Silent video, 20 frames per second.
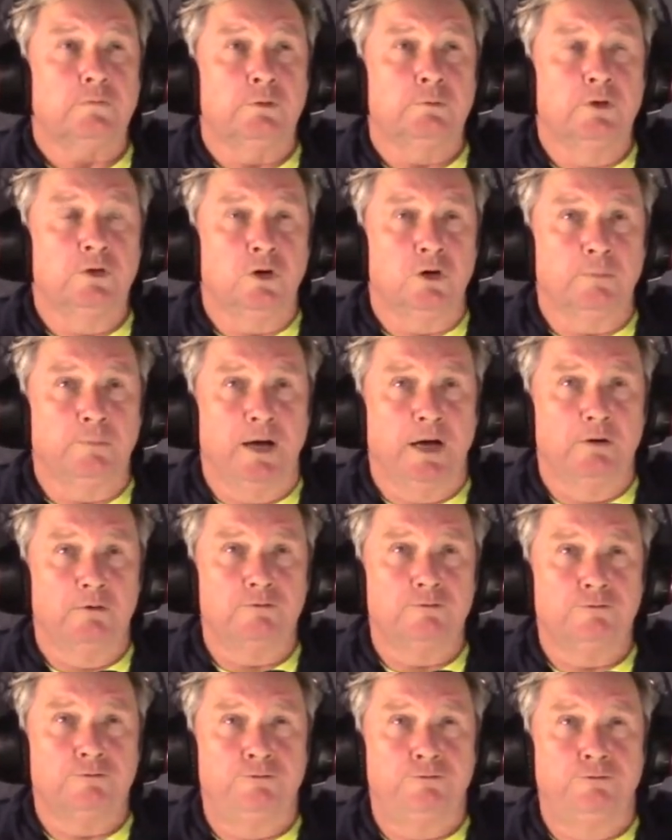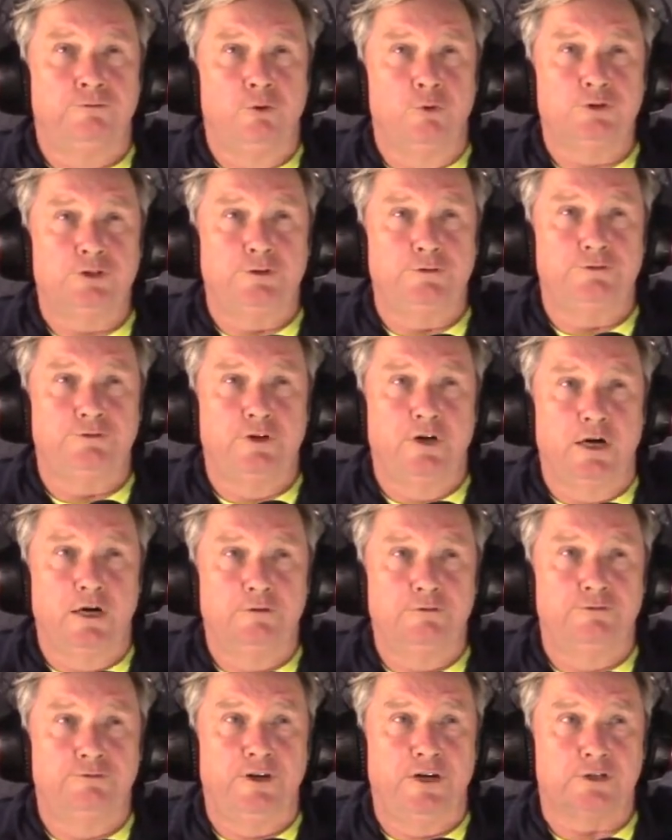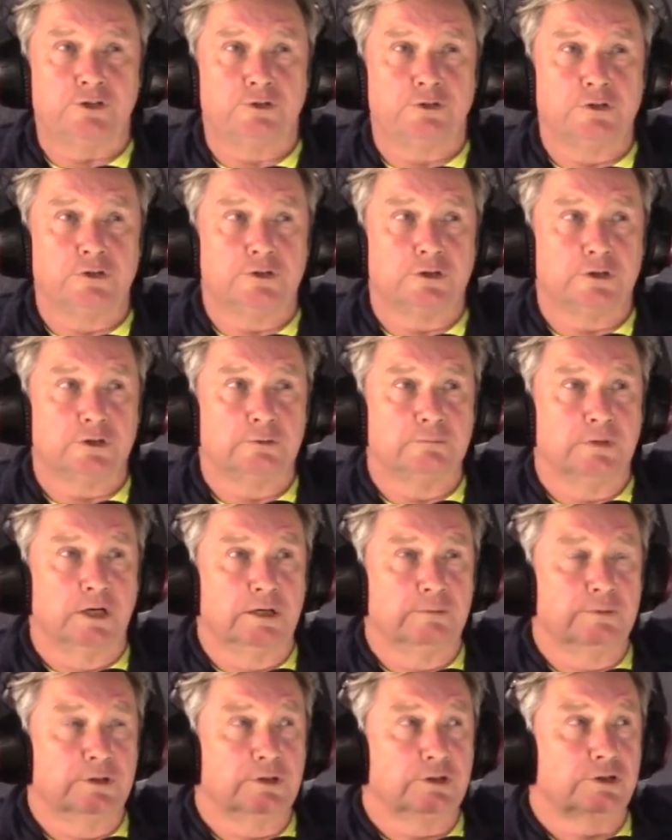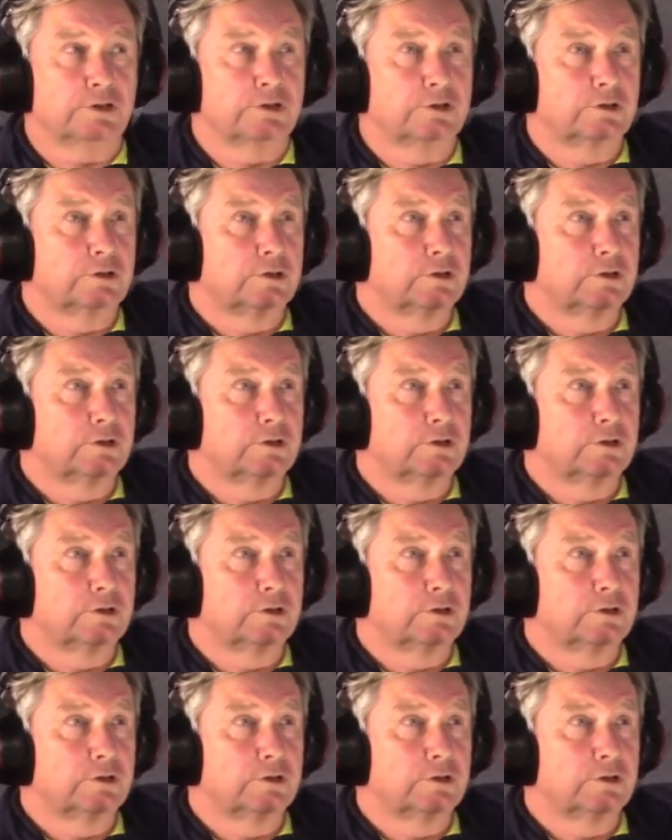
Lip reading: we've got about 45 veterans at the moment.